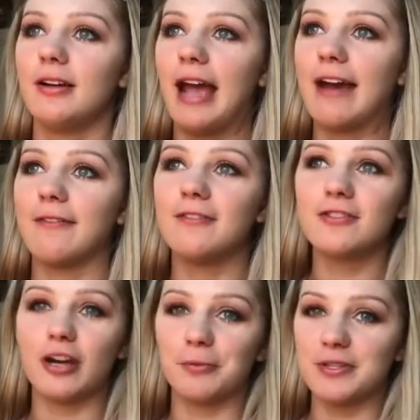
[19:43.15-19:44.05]
have
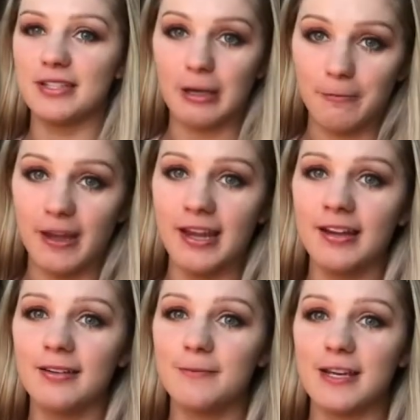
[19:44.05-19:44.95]
trouble
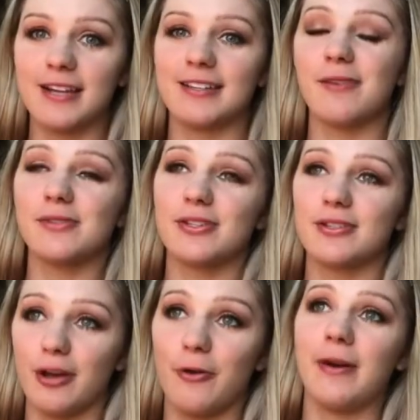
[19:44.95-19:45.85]
sleeping because I was
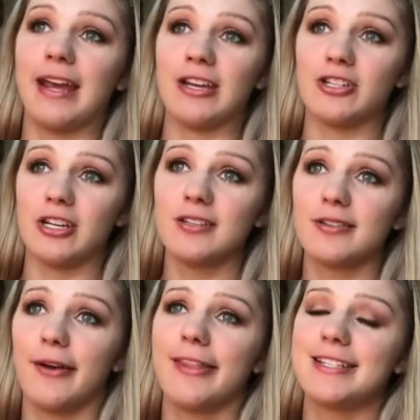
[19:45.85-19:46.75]
so anxious
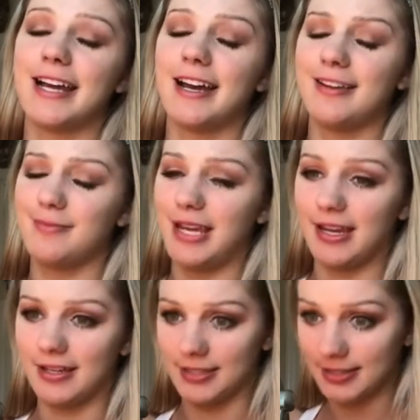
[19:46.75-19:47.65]
all the time
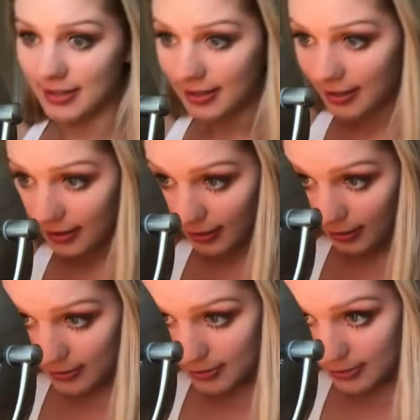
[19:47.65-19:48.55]
and
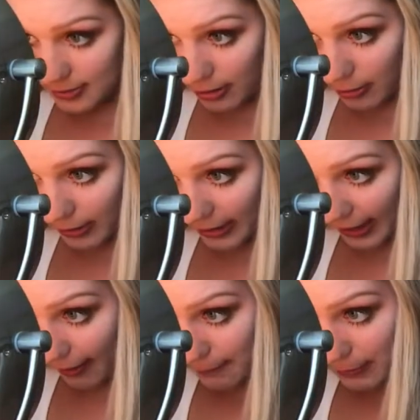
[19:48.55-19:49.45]
so
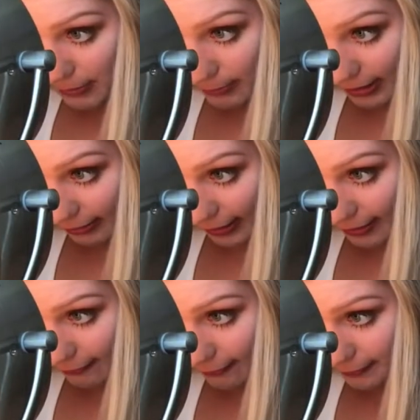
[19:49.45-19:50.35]
unhappy with my
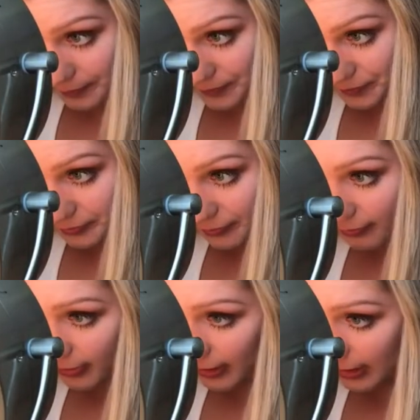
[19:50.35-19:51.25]
life.
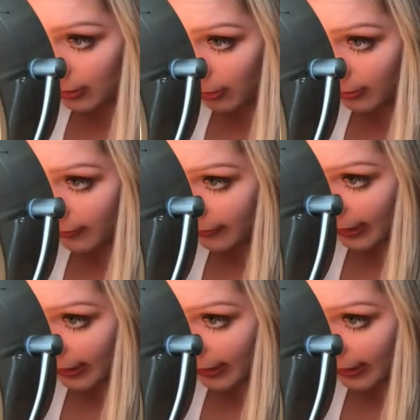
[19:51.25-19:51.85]
And all of